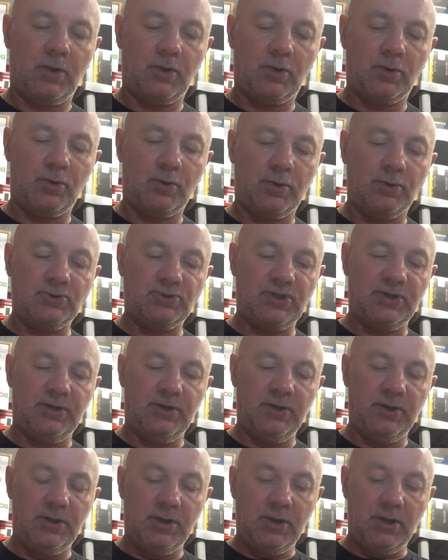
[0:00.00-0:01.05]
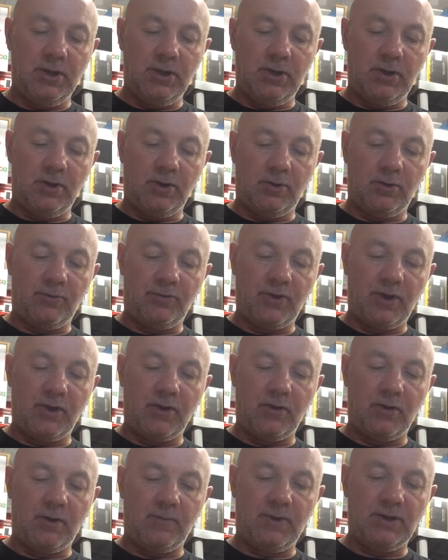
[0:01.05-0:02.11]
coils in.
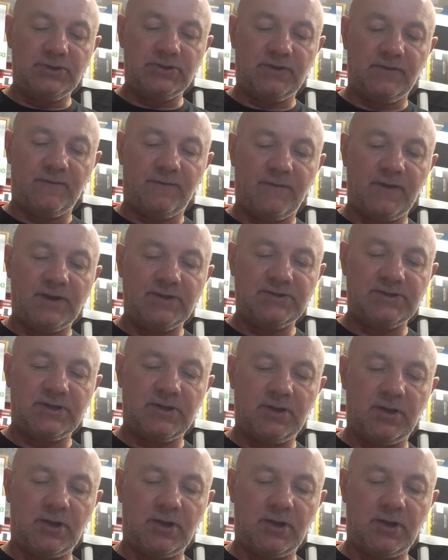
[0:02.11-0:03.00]
Although I must confess